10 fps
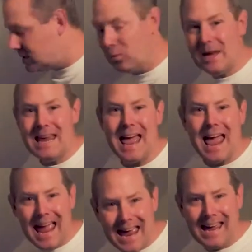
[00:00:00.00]
we
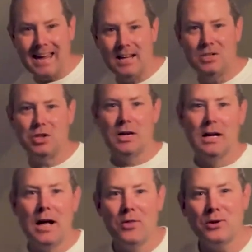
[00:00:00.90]
age,
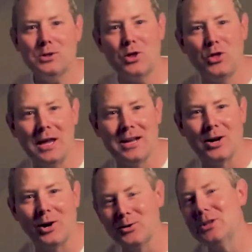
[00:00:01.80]
there's a thing
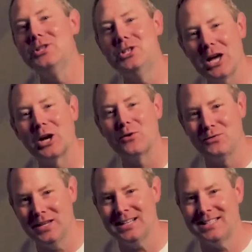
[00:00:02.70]
called degenerative
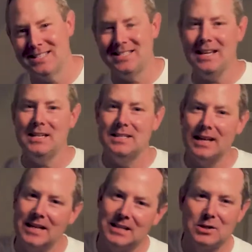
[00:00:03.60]
disc disease that
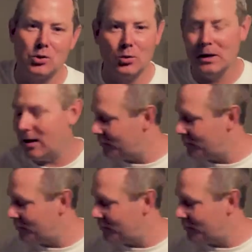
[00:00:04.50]
gets thrown out